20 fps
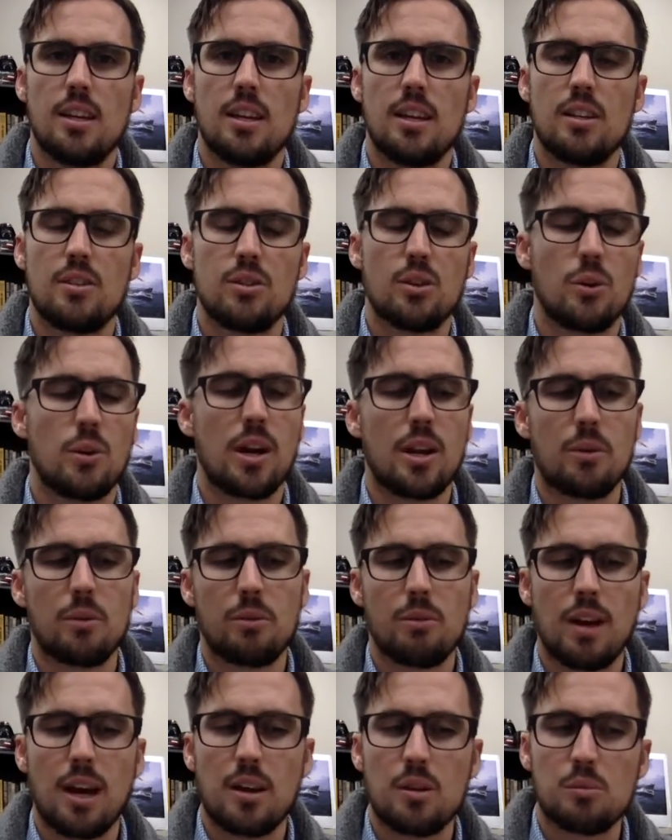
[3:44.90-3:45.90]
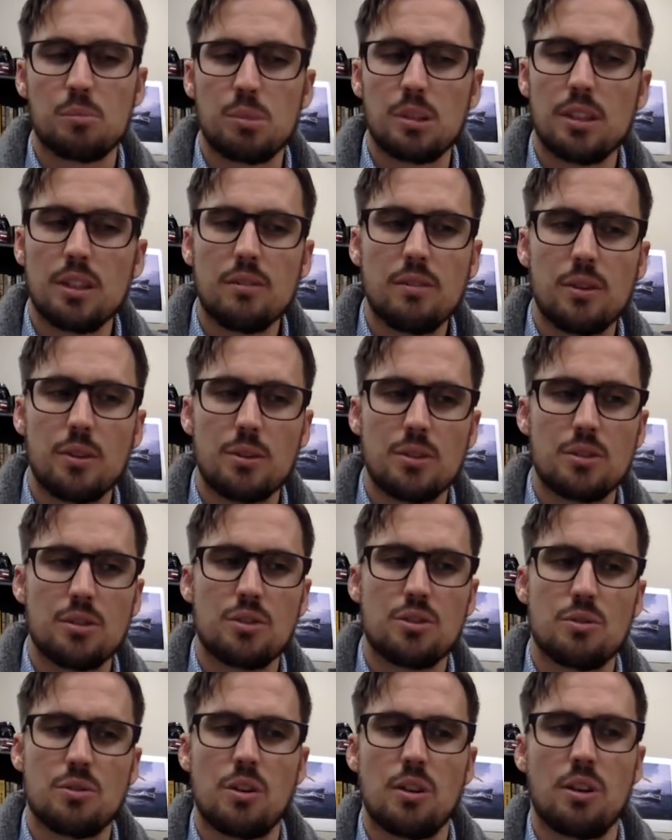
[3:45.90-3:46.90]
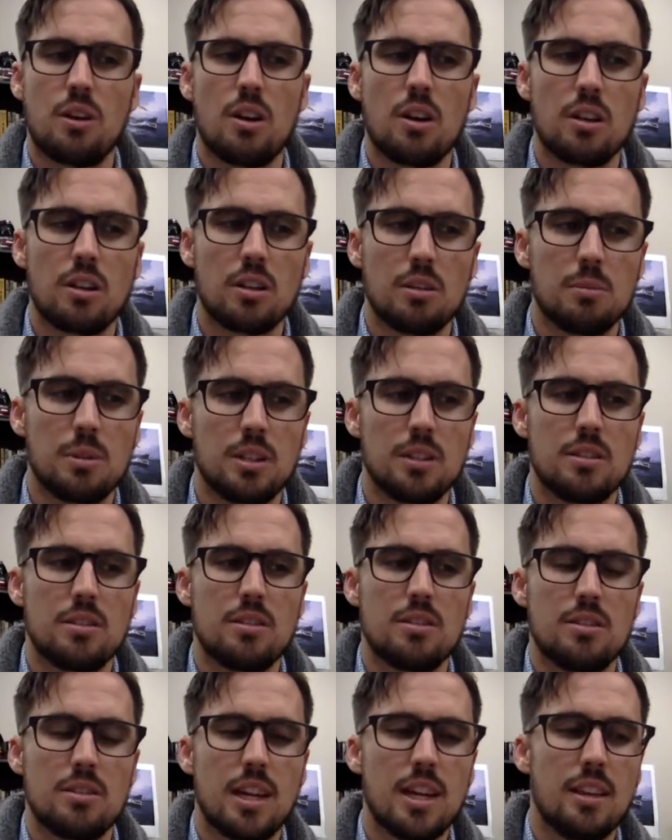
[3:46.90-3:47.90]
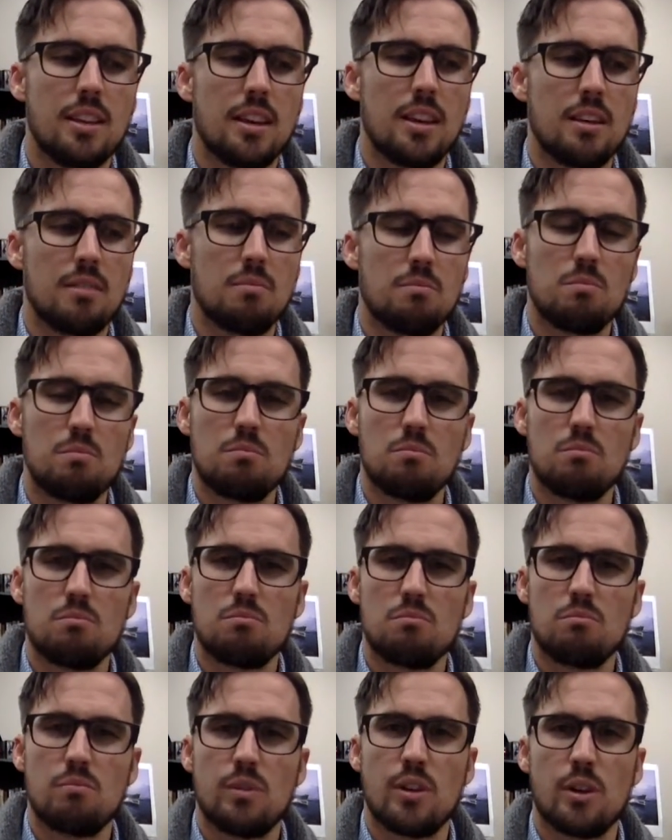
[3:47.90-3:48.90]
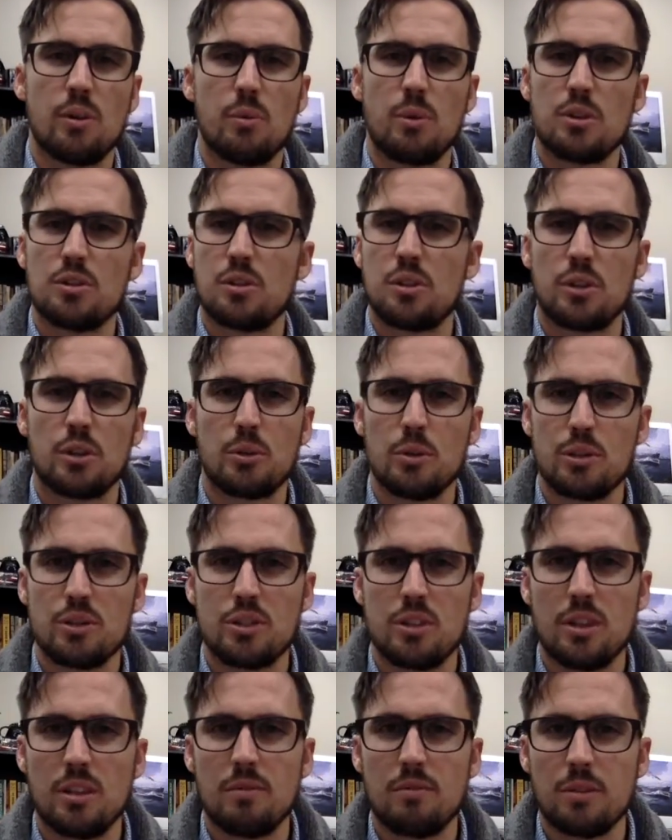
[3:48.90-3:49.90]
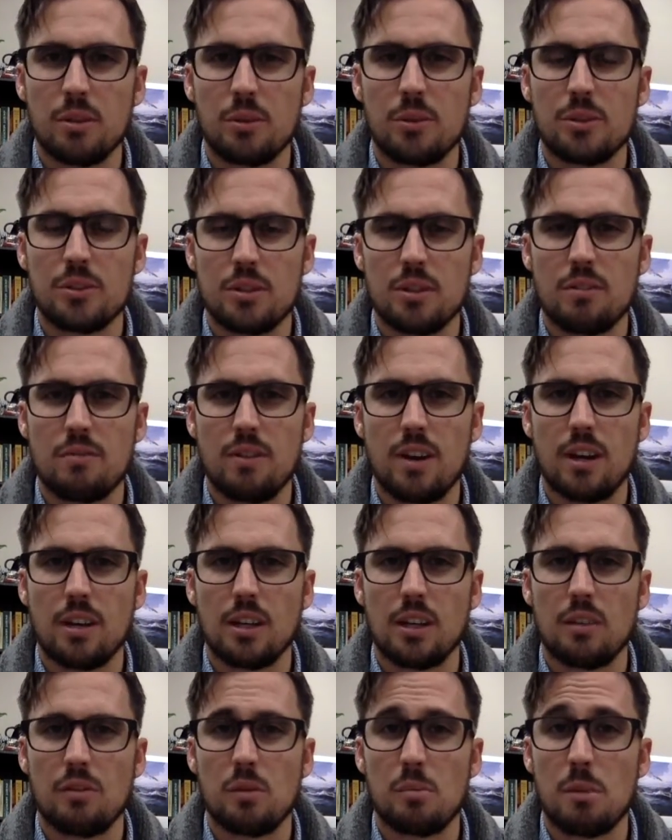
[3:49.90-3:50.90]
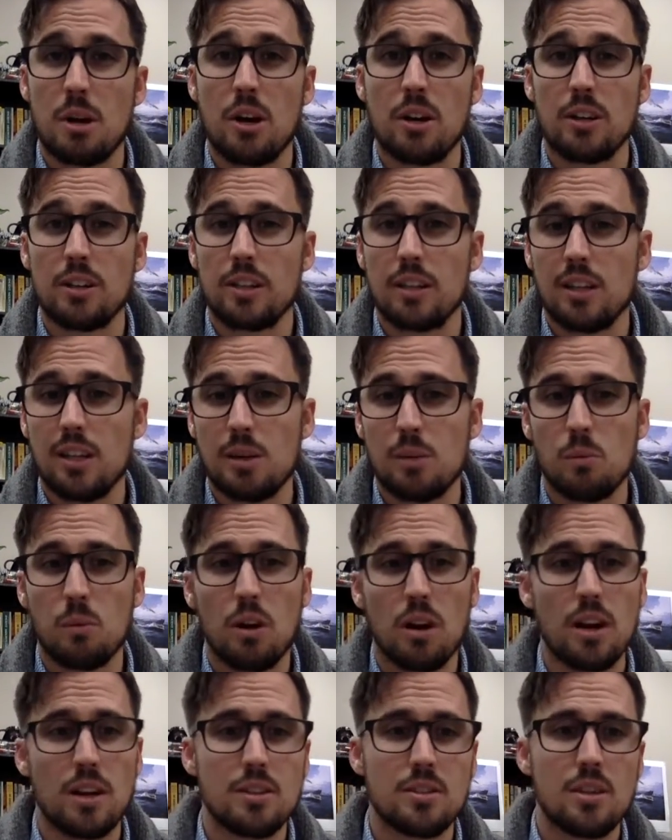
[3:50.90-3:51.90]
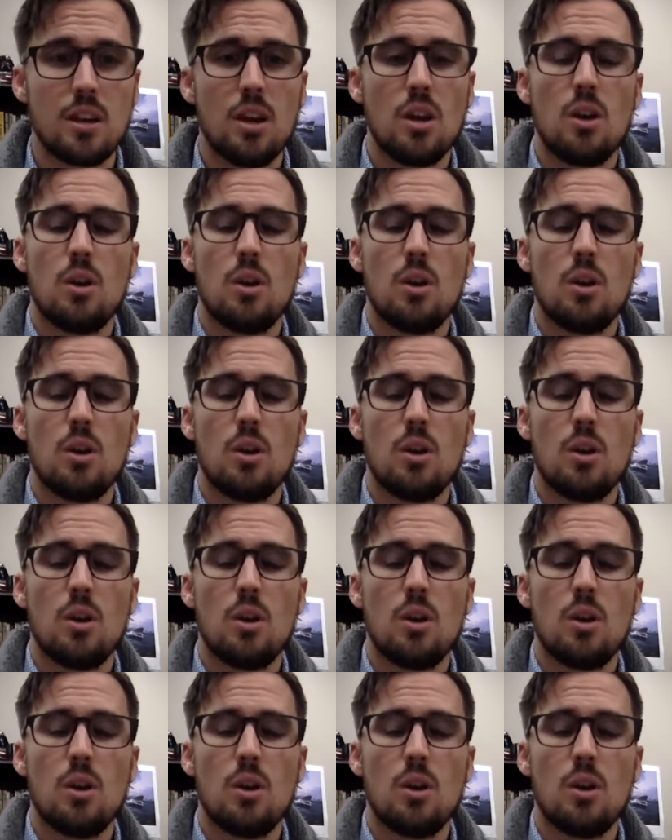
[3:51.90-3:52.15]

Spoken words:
So I don't believe there is a strong argument to say that there wasn't a Christian influence in the founding of America. It was.